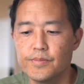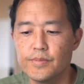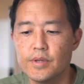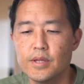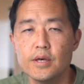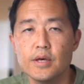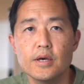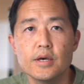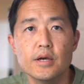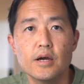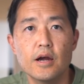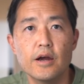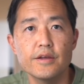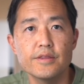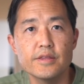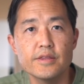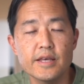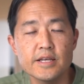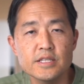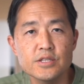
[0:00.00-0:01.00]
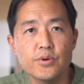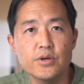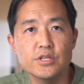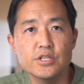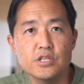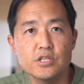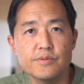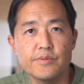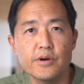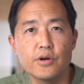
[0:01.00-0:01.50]
All right, the next
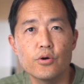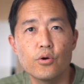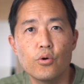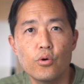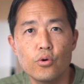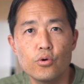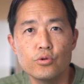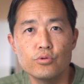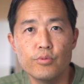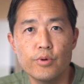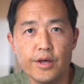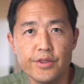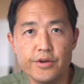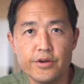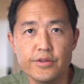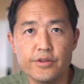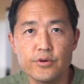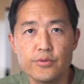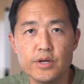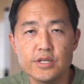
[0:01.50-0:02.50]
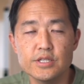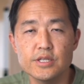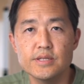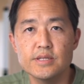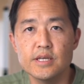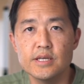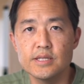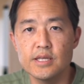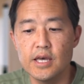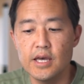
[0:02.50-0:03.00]
question is about cold weather, and the question
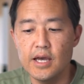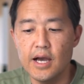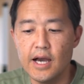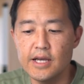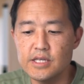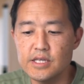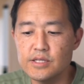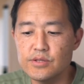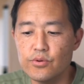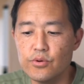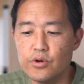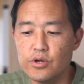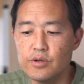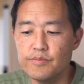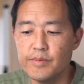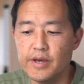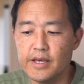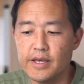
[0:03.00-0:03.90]
says, I just ordered my